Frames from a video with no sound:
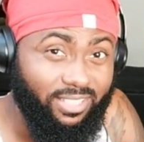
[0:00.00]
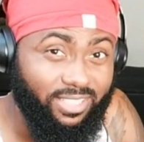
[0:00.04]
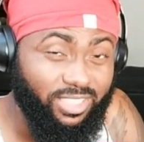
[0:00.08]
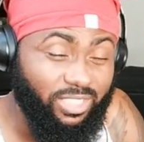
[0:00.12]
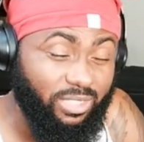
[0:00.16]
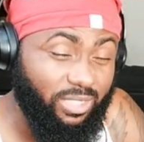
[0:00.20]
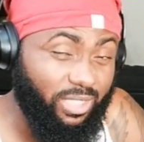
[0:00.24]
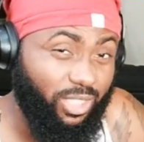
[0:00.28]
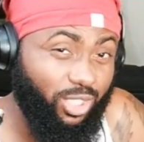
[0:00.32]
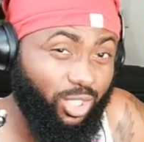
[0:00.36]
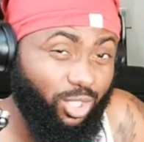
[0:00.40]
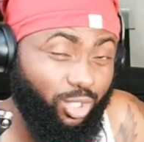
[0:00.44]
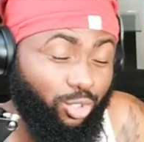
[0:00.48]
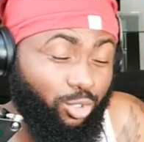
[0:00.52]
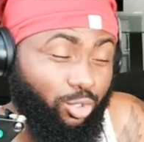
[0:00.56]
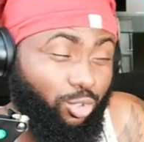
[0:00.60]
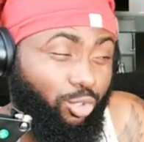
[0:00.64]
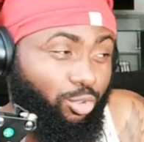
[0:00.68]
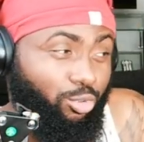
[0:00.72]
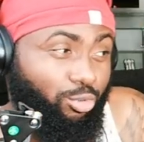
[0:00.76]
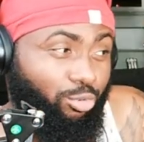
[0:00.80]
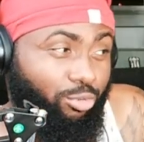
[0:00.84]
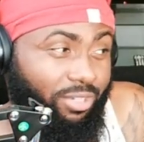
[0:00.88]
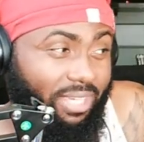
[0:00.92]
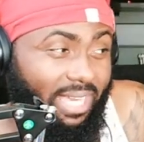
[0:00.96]
So the, you
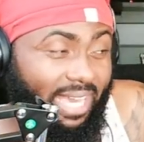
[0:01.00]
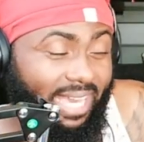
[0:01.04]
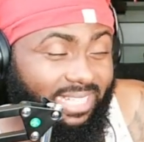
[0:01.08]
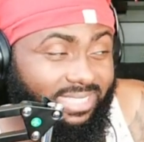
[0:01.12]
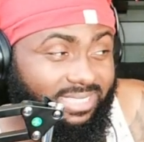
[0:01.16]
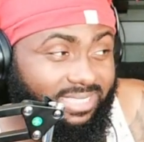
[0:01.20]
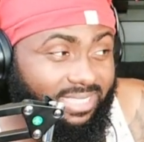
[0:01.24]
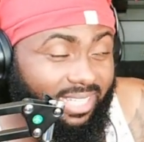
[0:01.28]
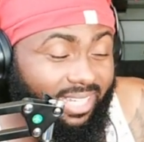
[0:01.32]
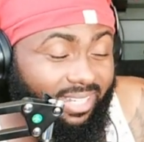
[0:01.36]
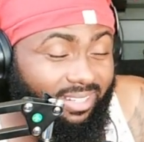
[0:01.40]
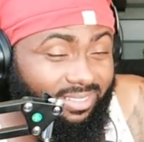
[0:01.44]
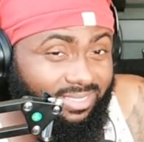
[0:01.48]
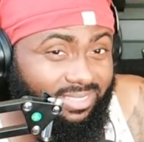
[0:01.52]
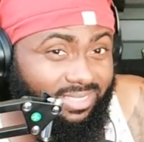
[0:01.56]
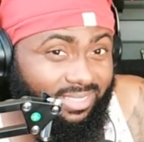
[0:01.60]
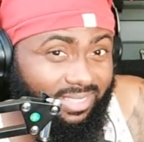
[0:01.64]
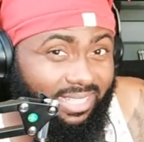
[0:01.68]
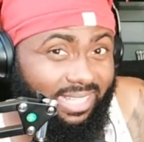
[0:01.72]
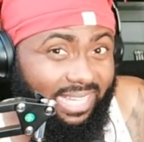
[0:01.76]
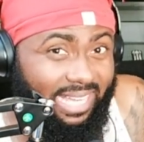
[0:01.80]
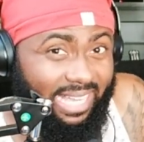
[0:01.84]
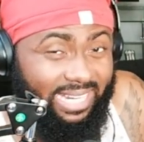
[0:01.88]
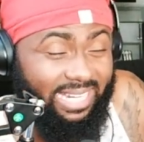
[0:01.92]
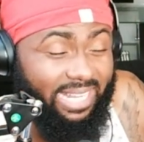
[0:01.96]
create
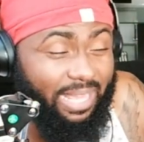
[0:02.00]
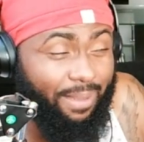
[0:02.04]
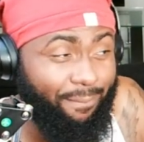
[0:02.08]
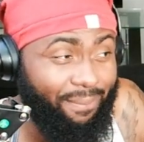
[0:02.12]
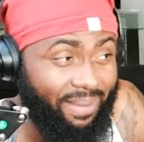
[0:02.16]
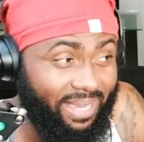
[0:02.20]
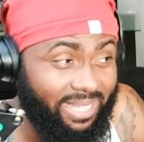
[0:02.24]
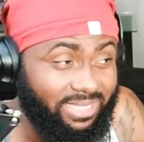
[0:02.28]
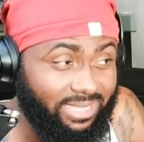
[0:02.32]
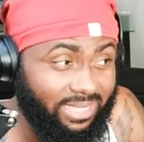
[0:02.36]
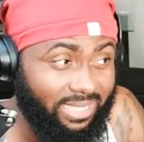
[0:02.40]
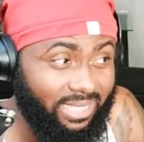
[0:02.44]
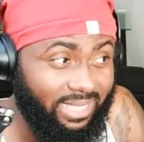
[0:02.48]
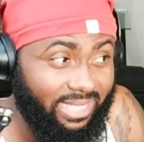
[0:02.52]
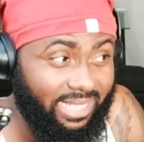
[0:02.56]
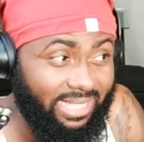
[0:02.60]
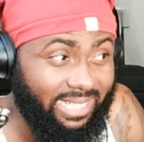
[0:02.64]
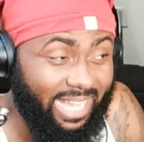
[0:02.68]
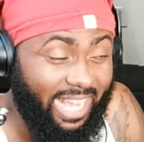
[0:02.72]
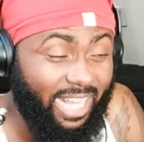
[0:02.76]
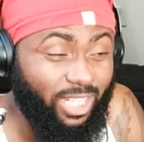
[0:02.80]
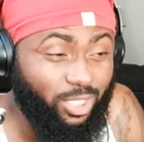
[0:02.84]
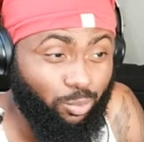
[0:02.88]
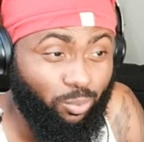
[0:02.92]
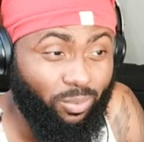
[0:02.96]
scarcity, and then basically
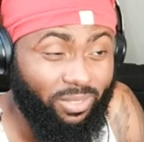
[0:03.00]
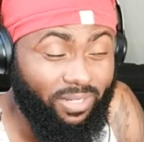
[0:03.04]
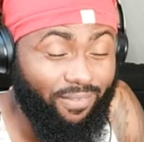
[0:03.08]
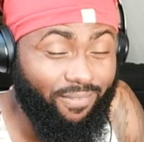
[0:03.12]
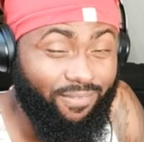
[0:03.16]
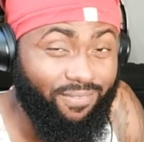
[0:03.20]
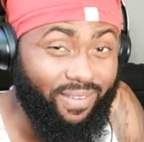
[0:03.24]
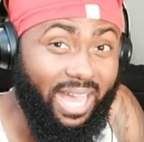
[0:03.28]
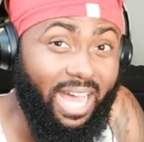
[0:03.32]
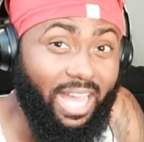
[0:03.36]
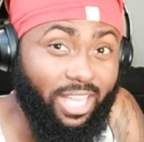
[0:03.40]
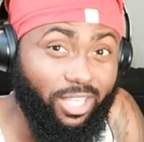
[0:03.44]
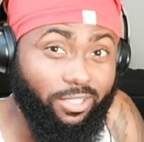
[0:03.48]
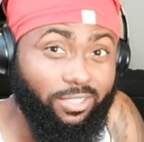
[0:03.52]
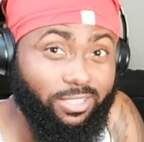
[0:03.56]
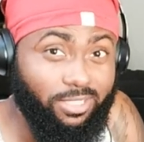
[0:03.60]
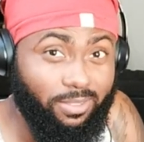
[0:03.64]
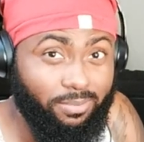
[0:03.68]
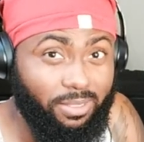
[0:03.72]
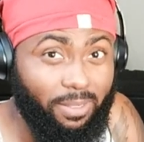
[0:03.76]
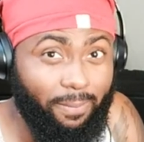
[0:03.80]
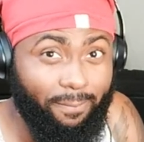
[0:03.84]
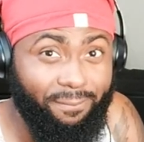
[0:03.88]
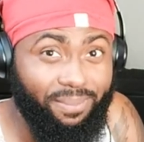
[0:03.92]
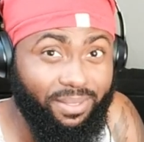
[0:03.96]
that's where the value of
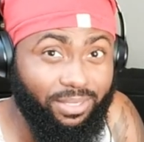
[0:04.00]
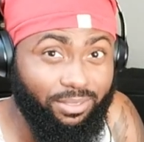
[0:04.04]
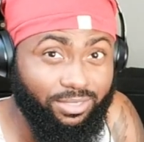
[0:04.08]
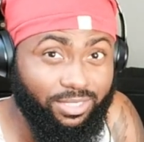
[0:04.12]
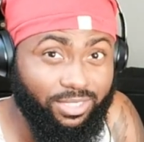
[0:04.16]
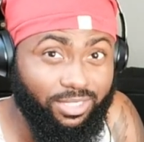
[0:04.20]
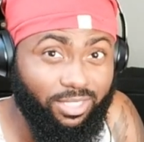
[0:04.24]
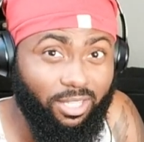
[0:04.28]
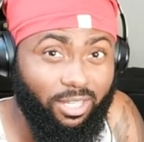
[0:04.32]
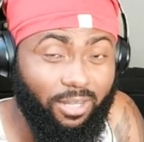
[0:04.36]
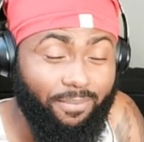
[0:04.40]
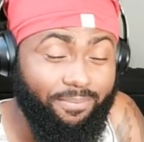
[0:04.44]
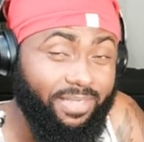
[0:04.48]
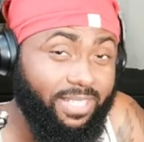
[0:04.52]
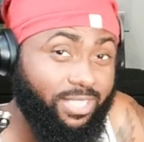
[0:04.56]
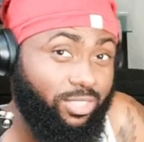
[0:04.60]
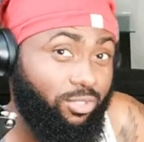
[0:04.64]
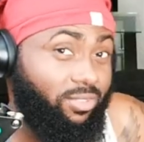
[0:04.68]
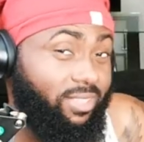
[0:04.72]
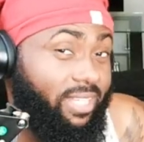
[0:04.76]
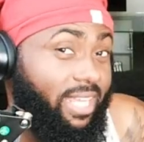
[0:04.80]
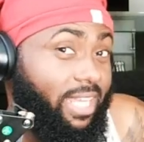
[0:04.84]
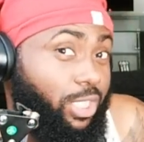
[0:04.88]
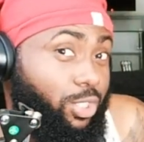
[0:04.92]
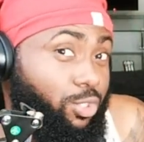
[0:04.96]
something builds up. So
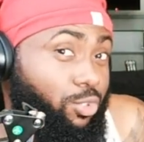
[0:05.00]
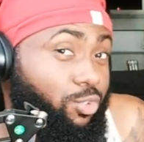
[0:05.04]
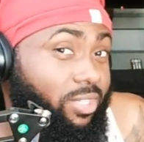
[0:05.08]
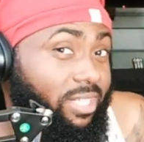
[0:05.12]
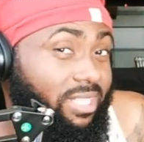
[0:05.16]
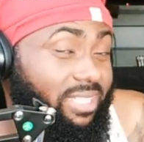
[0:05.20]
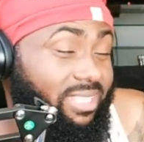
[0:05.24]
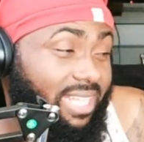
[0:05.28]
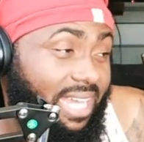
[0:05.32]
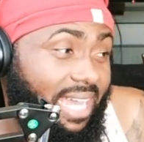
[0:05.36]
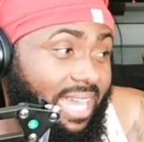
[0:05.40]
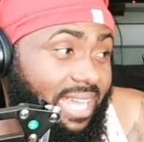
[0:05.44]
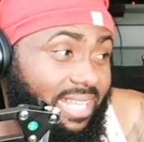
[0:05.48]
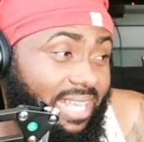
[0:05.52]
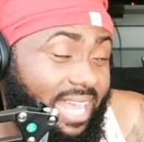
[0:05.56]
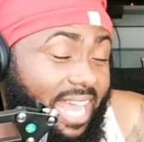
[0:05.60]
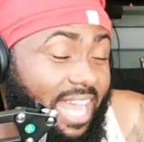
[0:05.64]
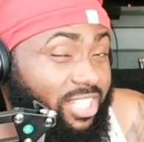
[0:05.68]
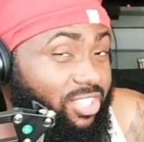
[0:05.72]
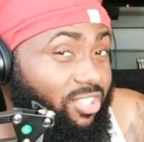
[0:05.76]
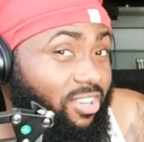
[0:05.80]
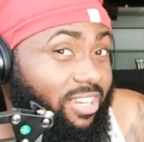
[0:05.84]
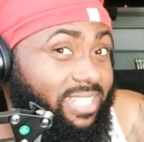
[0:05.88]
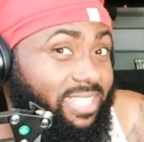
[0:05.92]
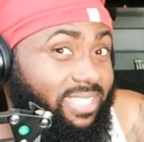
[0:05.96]
then you could take
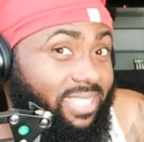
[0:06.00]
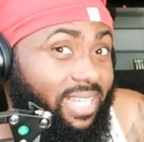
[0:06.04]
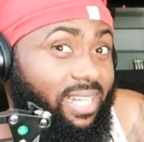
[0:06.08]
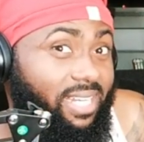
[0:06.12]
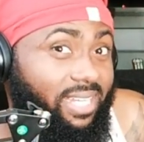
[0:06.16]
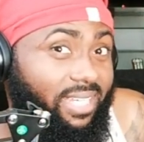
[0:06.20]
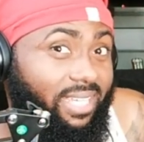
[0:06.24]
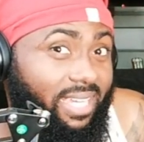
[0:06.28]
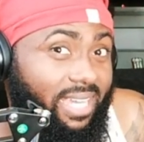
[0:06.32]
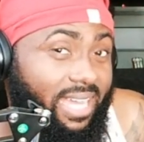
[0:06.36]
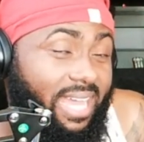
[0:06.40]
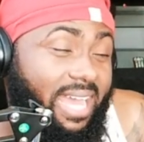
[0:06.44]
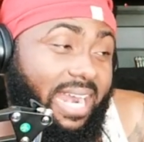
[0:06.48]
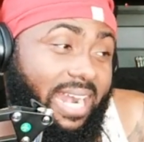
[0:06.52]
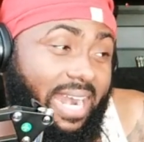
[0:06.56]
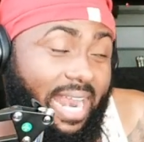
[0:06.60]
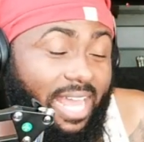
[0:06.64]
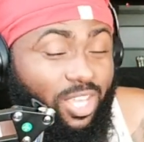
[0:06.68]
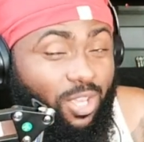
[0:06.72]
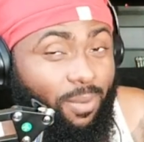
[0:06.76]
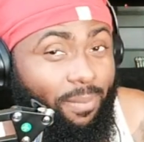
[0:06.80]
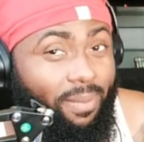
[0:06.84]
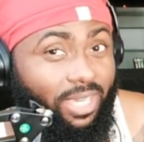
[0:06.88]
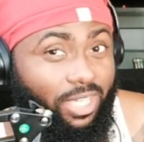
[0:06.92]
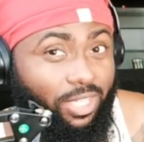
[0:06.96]
that, start selling it. Now
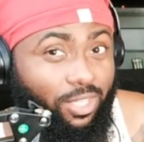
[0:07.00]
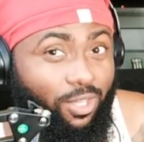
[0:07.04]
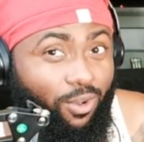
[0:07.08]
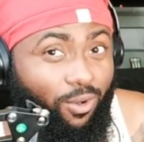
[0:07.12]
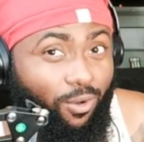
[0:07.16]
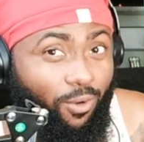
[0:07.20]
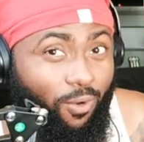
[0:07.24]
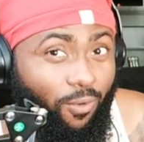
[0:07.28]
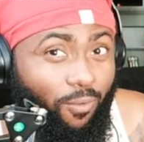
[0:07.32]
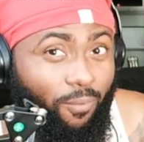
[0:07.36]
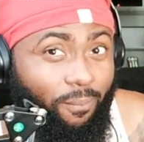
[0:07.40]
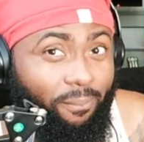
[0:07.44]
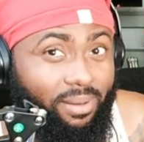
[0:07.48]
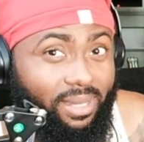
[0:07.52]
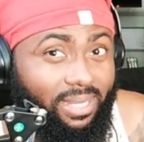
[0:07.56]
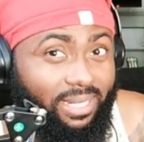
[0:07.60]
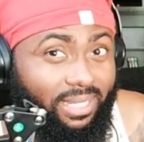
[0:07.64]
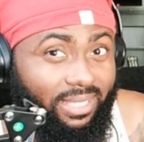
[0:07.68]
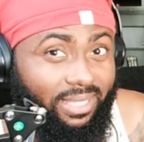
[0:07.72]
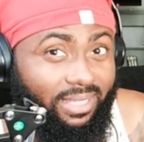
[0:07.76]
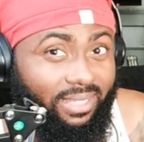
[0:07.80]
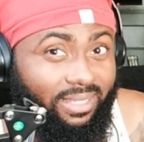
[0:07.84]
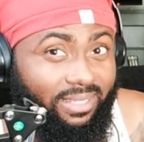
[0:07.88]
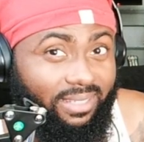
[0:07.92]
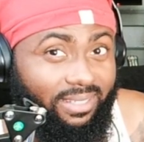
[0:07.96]
you're making your own
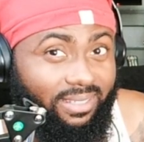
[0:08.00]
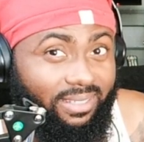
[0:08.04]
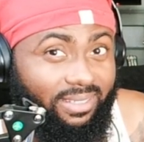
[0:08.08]
money.